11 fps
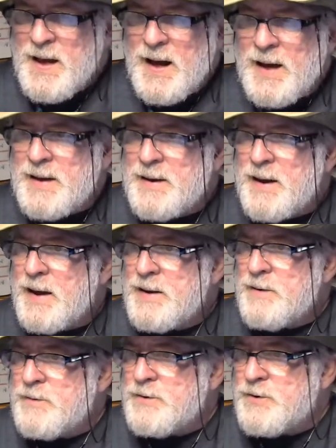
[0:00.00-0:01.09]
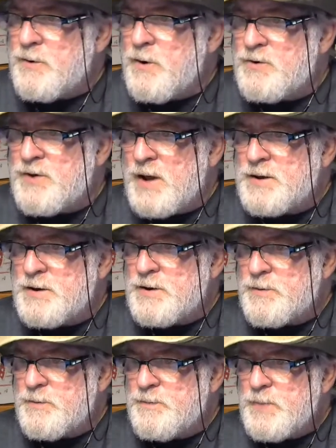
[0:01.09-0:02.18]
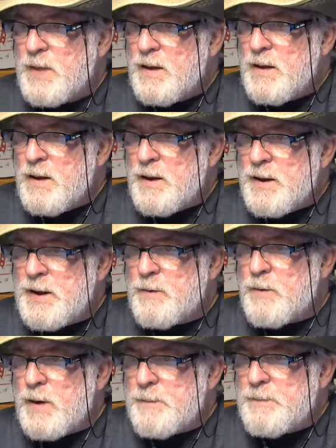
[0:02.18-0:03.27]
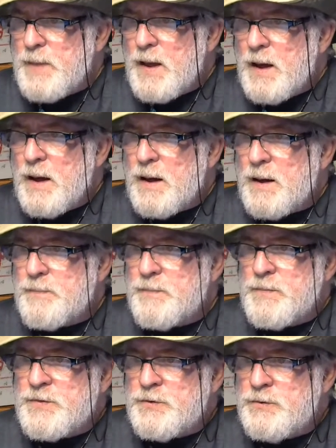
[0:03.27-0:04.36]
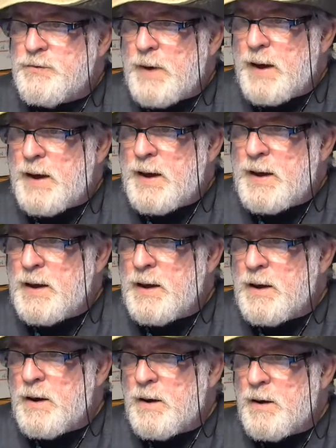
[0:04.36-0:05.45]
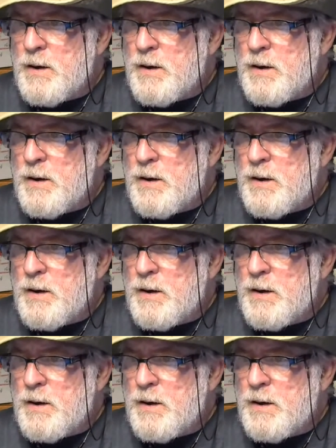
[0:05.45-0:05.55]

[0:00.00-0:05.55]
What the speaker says: how you want to show goes like this. Anyway, to hang